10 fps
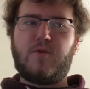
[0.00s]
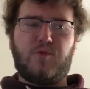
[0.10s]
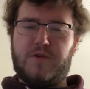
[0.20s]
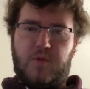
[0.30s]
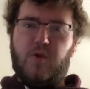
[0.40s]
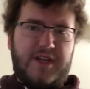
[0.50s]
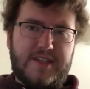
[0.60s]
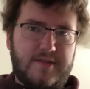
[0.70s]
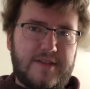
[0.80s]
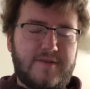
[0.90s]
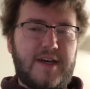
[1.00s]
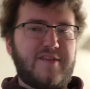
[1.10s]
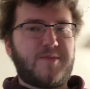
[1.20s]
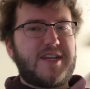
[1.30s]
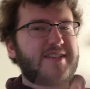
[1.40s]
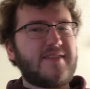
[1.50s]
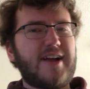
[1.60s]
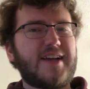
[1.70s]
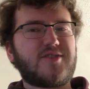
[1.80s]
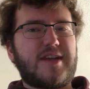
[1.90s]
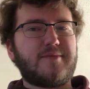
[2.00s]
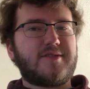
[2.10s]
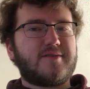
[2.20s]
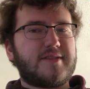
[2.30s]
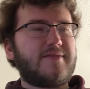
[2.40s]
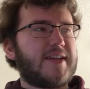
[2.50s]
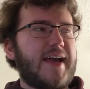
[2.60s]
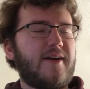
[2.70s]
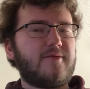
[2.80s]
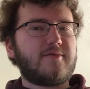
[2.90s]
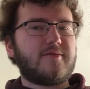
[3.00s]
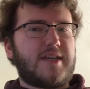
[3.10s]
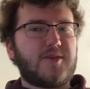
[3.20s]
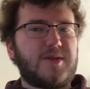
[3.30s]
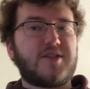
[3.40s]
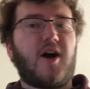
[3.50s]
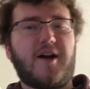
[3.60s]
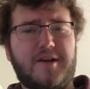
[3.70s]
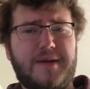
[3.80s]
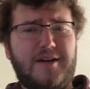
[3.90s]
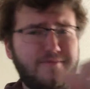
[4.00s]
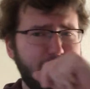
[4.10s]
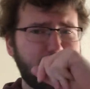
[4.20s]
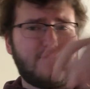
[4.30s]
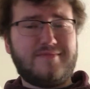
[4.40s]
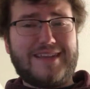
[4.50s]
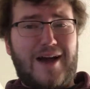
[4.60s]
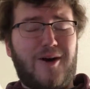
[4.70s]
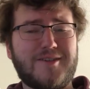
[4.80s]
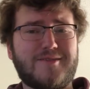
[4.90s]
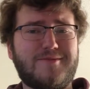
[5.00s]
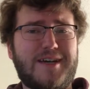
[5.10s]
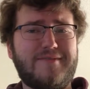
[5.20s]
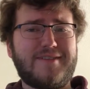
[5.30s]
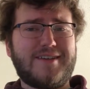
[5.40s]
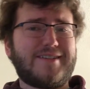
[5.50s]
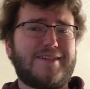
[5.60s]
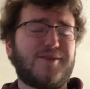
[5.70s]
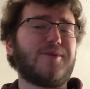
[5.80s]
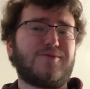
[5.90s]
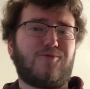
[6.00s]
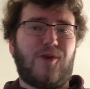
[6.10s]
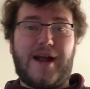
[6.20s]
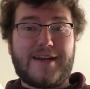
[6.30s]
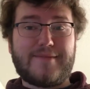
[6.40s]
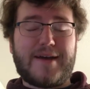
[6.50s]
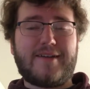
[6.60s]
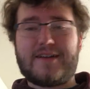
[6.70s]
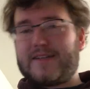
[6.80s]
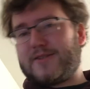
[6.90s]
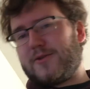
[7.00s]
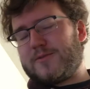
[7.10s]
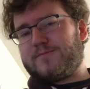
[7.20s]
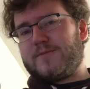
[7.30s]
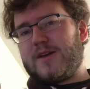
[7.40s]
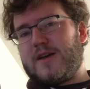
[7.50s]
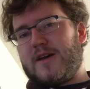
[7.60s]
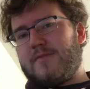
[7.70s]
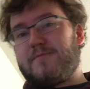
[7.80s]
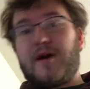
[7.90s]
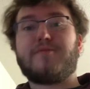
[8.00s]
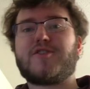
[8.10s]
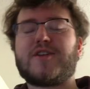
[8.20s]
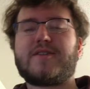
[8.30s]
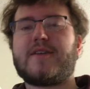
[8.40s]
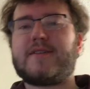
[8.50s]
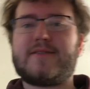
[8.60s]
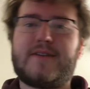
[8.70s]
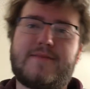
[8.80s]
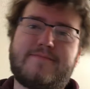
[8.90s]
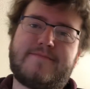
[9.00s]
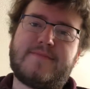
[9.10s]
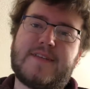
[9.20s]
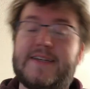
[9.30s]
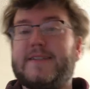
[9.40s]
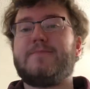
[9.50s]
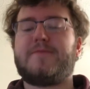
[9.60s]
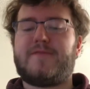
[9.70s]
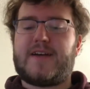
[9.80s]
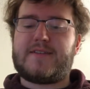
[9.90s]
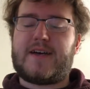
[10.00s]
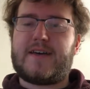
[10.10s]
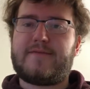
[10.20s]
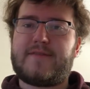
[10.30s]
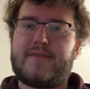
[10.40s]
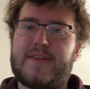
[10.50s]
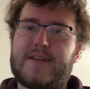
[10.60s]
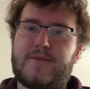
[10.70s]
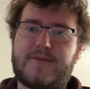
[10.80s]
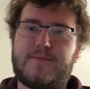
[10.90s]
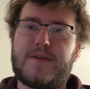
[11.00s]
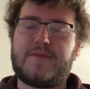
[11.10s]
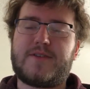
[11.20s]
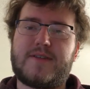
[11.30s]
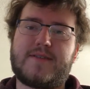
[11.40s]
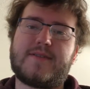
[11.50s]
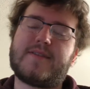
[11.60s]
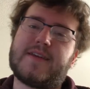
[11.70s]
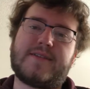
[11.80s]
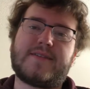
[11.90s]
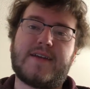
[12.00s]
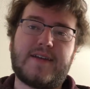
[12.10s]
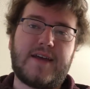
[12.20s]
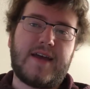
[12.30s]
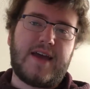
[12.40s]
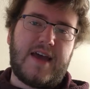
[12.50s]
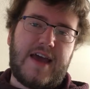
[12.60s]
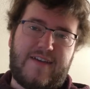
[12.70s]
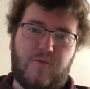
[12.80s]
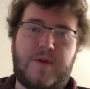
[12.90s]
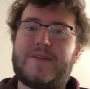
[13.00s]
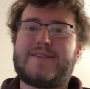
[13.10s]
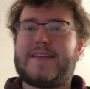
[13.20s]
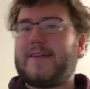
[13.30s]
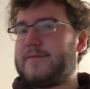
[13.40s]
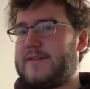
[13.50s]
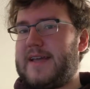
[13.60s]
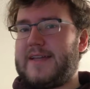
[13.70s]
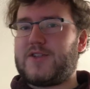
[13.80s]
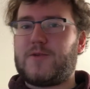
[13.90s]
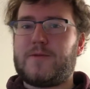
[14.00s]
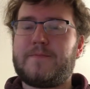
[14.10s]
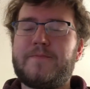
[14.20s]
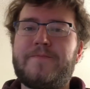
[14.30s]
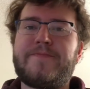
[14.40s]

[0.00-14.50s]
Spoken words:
really wanting to live life. But he's never actually able to live it out. He's always talking about how awesome life is, and he's always writing about it, and he's always publishing things that exemplify life and everything, and also publishing things that have women's names attached to them